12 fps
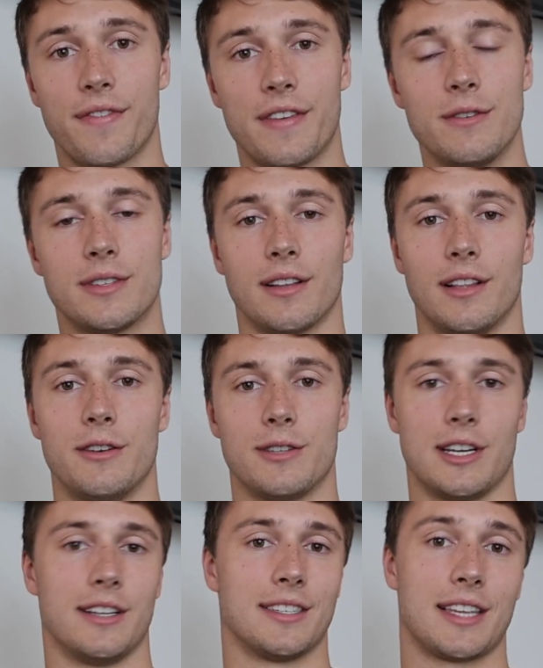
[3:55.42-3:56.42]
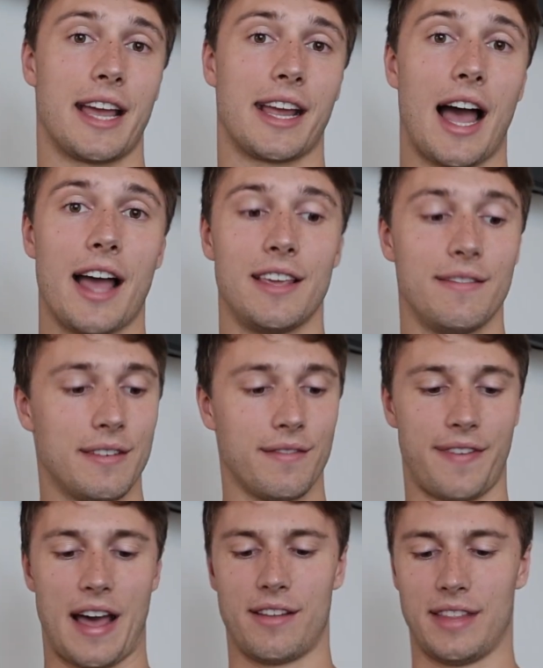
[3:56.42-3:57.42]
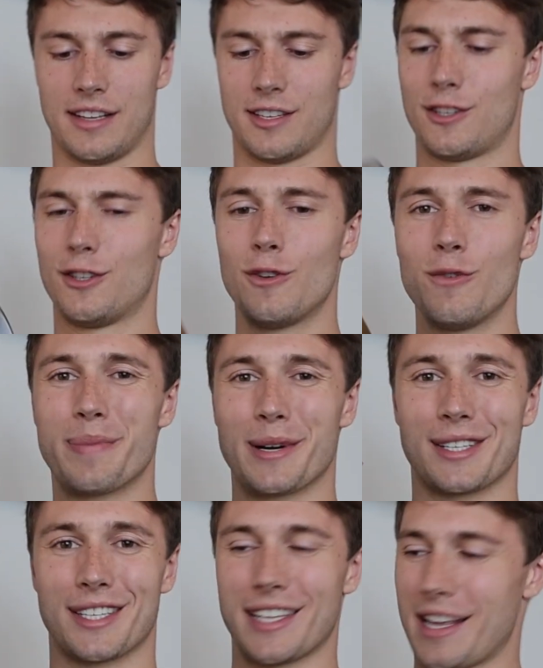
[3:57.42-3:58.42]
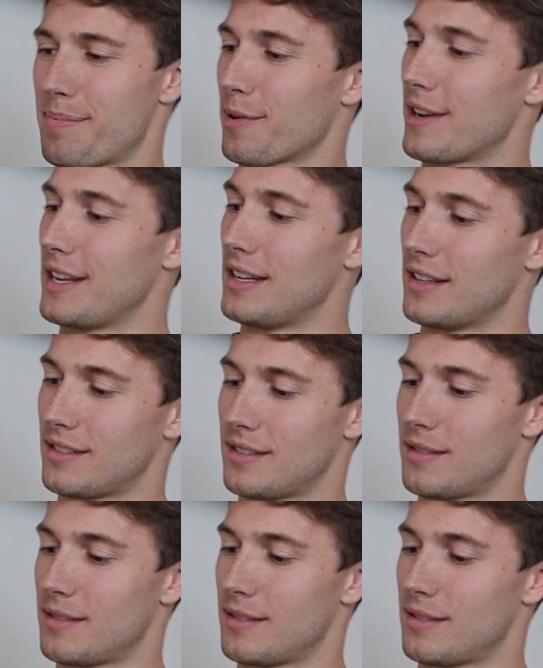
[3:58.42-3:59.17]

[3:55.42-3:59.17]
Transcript: a few solutions, like I even found this super slippery